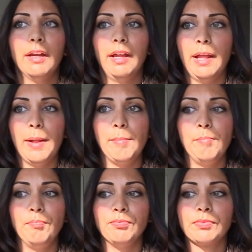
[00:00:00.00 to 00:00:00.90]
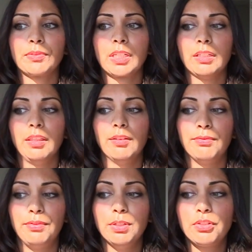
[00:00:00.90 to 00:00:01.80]
The
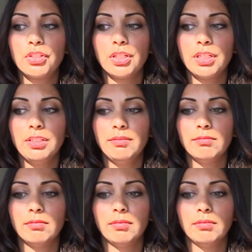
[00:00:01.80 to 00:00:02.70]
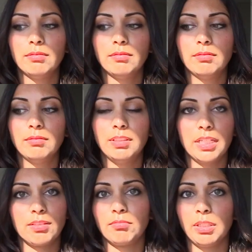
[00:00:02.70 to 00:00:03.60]
future
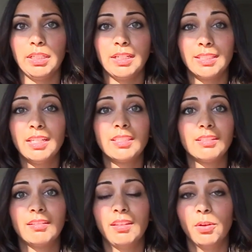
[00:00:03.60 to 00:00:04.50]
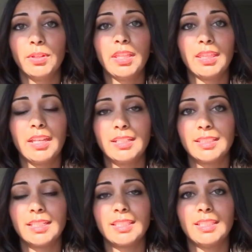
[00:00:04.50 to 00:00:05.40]
doesn't really exist. The only thing that
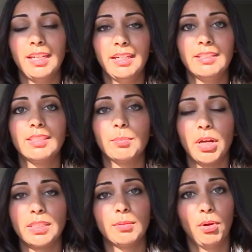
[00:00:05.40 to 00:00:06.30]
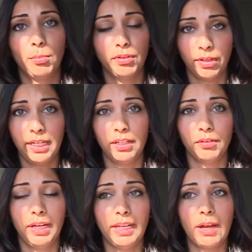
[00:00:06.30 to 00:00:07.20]
exists is the present moment, right here,
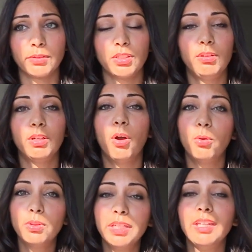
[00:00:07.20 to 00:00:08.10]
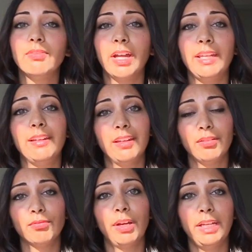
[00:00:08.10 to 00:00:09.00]
right now. So you can only invite it
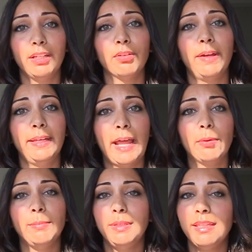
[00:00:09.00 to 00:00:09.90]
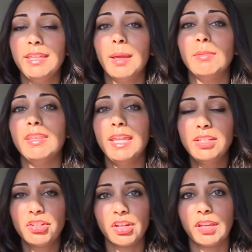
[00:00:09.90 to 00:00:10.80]
in right here, right now, and be the
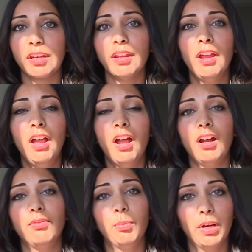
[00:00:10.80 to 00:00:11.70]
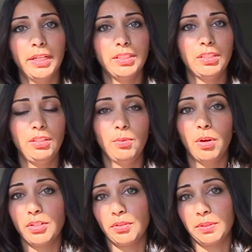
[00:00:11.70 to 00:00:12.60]
emanation of what you
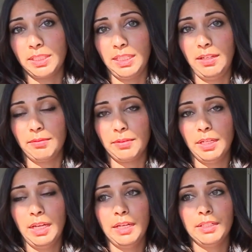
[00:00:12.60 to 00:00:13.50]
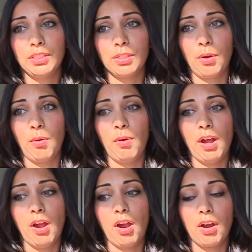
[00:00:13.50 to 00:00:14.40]
want to receive. So
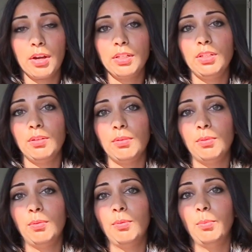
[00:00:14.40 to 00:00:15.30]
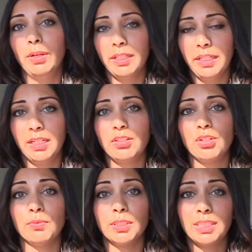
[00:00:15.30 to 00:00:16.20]
are you willing
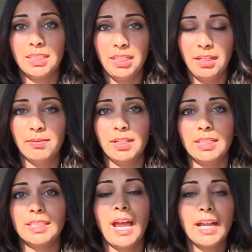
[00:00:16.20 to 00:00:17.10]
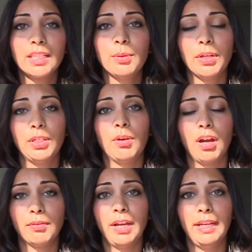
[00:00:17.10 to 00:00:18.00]
to receive exactly where you
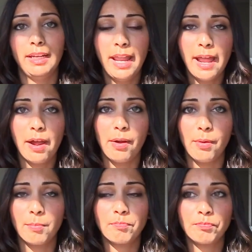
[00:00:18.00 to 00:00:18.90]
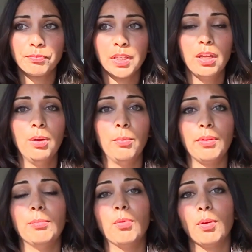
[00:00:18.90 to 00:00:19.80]
are right now
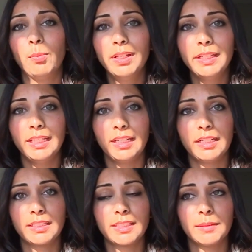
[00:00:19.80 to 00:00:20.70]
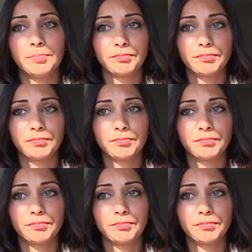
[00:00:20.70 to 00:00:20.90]
with more willingness?